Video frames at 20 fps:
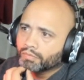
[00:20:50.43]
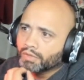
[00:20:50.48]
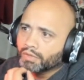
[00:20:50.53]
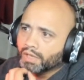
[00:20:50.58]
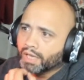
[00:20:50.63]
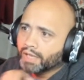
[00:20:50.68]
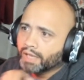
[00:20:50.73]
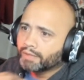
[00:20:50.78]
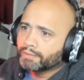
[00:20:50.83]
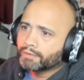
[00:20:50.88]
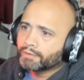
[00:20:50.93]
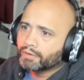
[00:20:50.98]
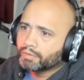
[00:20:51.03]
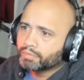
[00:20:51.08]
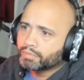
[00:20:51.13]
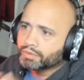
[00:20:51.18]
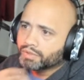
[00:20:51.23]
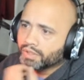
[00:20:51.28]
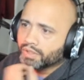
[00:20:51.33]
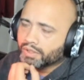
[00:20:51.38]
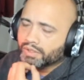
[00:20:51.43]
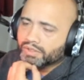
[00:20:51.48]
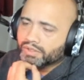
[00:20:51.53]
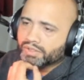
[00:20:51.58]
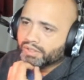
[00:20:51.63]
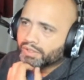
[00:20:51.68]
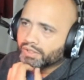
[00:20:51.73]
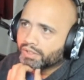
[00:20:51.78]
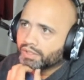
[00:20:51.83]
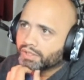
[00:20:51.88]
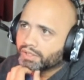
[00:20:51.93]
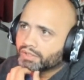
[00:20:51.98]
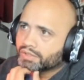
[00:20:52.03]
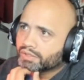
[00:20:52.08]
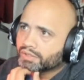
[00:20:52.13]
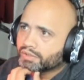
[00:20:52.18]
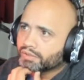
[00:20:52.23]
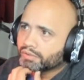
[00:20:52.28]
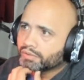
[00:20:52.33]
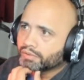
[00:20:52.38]
And 30%, you see, he
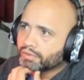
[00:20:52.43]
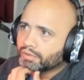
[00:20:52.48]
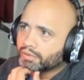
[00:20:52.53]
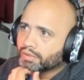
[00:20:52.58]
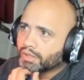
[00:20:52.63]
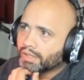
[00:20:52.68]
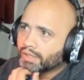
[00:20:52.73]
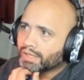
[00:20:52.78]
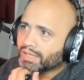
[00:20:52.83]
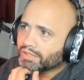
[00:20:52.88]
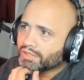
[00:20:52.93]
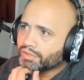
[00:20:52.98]
gets... That's